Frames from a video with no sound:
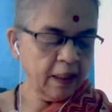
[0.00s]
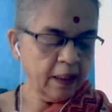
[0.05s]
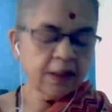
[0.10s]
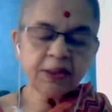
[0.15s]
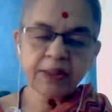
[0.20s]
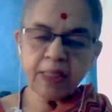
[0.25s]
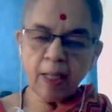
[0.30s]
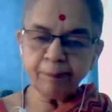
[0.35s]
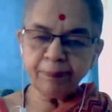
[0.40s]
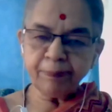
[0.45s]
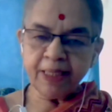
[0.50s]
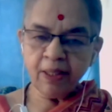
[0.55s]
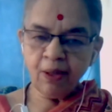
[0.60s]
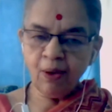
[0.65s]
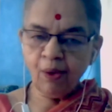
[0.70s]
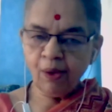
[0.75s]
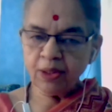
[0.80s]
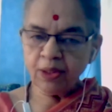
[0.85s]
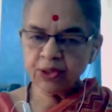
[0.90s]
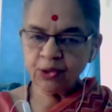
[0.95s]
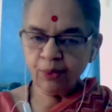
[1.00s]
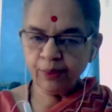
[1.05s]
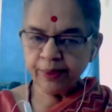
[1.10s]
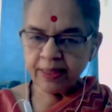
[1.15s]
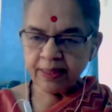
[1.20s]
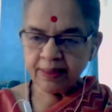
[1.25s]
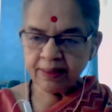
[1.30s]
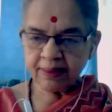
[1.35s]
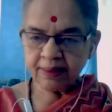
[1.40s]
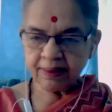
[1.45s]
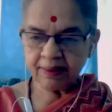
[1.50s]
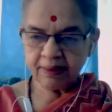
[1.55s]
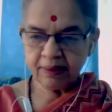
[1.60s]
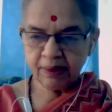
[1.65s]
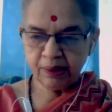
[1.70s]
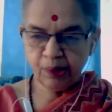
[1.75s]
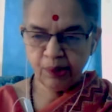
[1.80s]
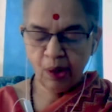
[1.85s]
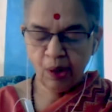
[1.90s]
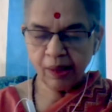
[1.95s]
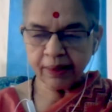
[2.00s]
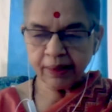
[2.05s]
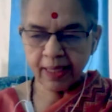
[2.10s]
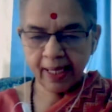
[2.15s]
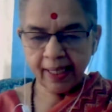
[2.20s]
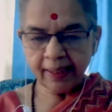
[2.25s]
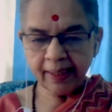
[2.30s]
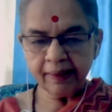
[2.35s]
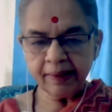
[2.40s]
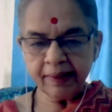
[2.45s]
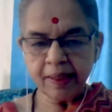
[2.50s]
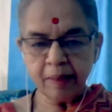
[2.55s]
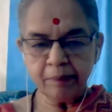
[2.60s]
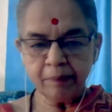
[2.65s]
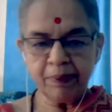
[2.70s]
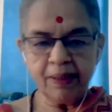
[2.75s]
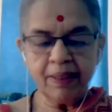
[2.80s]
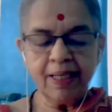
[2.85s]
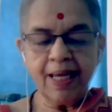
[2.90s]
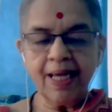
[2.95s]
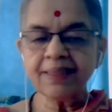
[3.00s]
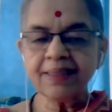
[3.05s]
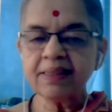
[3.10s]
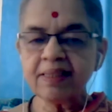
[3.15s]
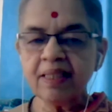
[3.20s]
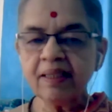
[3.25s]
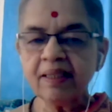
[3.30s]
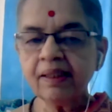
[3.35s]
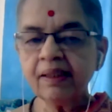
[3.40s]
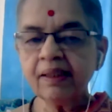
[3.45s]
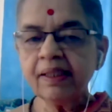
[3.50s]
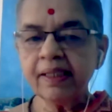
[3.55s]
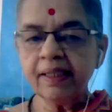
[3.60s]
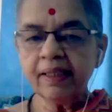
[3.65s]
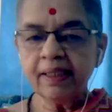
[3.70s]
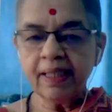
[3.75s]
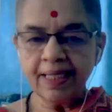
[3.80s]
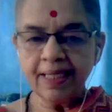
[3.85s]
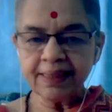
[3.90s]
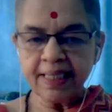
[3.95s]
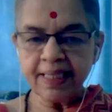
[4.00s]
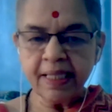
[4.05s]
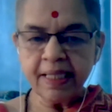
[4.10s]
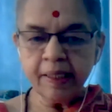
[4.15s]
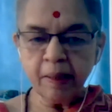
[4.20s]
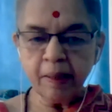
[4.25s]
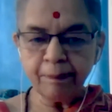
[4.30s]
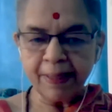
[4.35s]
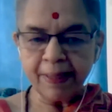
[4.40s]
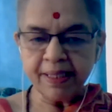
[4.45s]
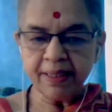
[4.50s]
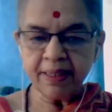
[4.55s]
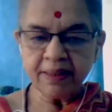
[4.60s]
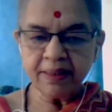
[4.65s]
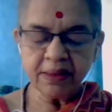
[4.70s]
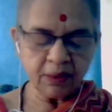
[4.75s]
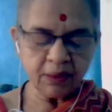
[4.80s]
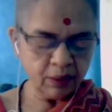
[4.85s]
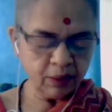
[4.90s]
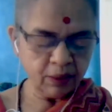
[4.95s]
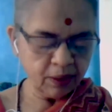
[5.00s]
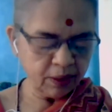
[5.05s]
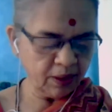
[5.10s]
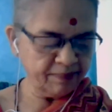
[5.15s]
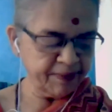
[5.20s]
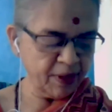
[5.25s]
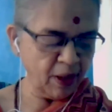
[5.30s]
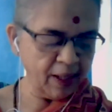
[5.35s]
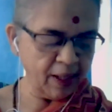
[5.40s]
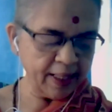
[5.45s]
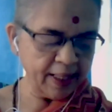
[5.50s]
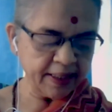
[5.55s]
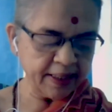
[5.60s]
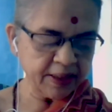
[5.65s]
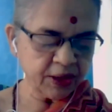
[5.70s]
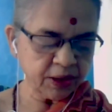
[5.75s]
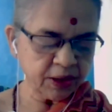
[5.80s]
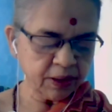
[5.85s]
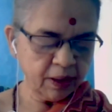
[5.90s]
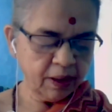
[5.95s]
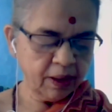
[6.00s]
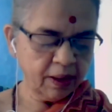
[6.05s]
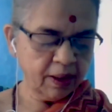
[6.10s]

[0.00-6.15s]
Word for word: Shabda also is not agreeable as, a, as an independent source of knowledge